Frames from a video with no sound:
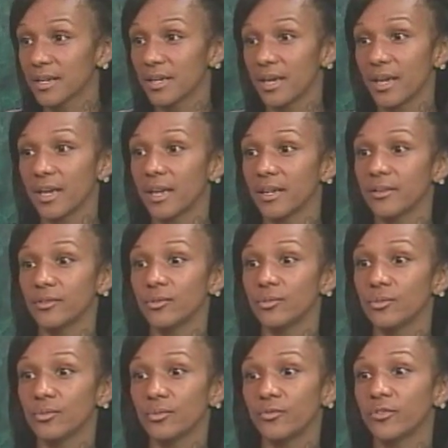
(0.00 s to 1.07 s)
and
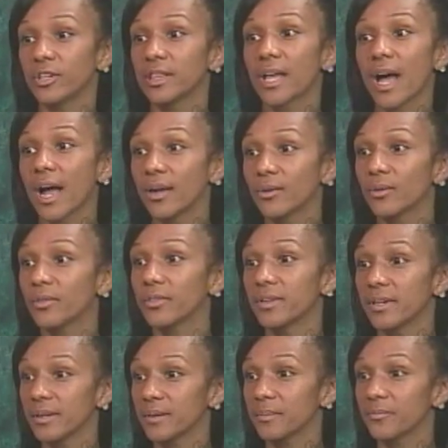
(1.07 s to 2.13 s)
you rely on
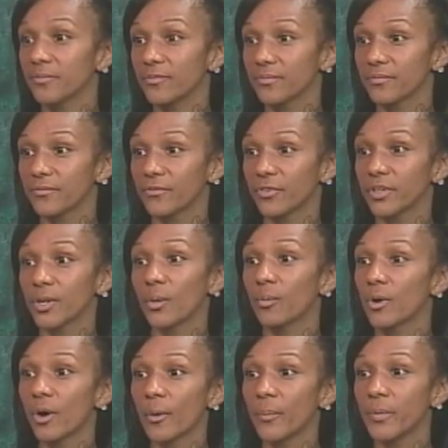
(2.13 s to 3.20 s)
them for your
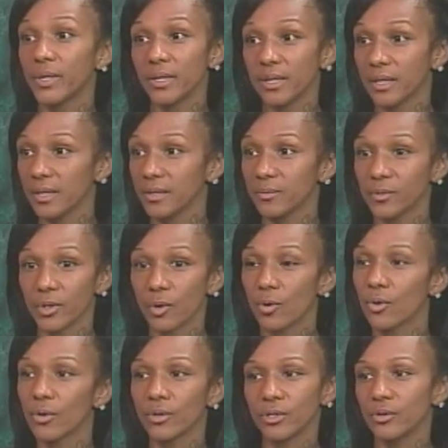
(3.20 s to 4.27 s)
well-being, we're
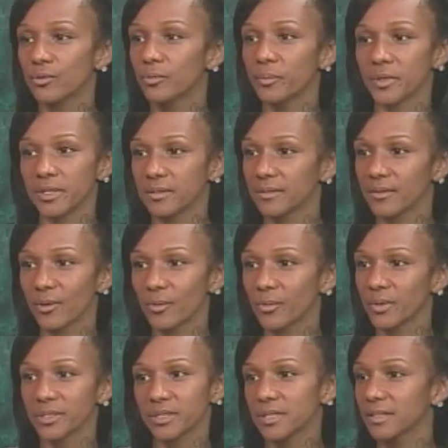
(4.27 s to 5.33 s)
all human. No
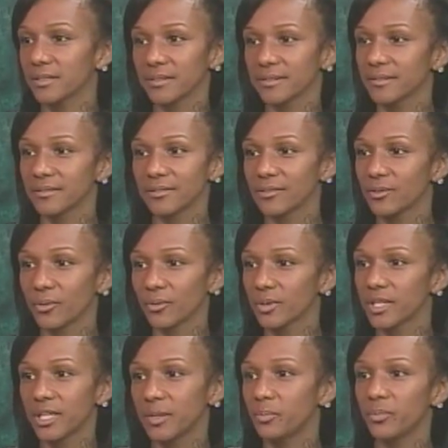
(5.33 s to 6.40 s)
one can, you know,
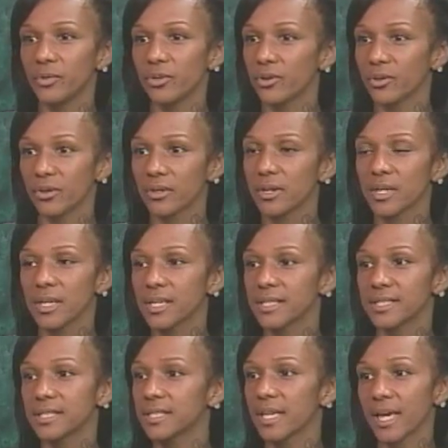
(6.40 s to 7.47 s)
keep your
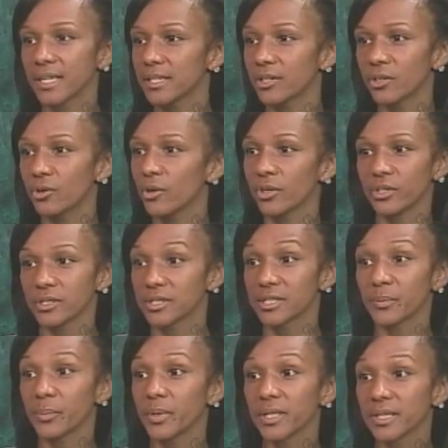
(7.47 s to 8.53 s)
sanity or your
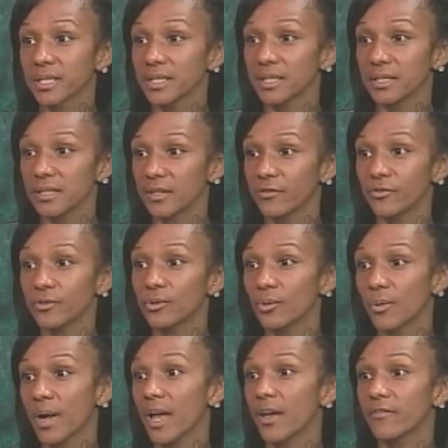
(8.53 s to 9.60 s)
stability if you
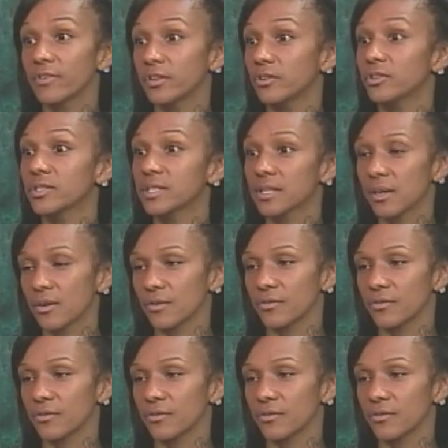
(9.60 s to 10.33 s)
don't have it yourself.